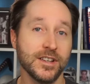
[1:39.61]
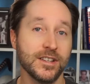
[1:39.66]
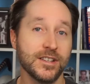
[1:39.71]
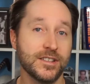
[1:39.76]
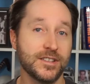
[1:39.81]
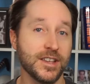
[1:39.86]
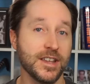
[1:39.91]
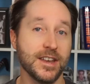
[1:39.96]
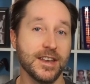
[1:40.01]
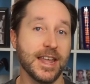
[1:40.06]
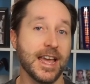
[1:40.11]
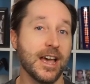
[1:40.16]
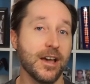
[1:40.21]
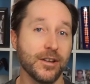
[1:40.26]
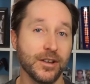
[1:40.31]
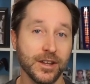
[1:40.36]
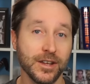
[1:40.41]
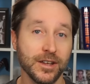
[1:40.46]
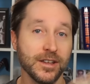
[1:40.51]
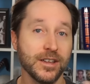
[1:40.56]
send
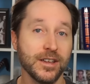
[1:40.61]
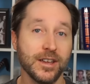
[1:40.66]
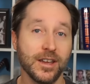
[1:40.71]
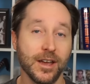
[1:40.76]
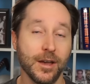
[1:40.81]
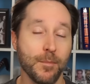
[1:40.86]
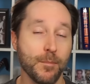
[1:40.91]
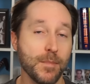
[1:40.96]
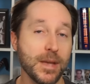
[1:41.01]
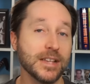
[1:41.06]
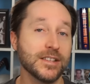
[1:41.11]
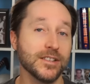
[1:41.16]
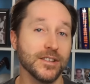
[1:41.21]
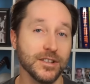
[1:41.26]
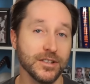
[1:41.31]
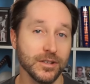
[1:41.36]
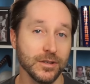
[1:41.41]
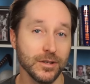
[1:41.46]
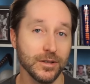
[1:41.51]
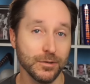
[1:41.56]
out a, a
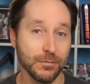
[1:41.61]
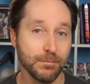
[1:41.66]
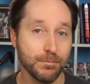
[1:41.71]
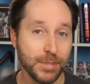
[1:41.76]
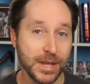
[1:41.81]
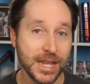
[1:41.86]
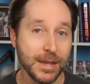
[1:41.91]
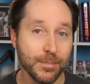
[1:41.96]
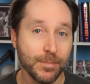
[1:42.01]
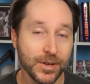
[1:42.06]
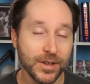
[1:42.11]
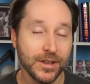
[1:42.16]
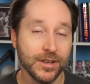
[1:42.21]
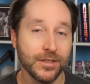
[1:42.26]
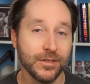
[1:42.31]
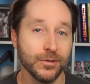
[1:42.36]
message, a little beep,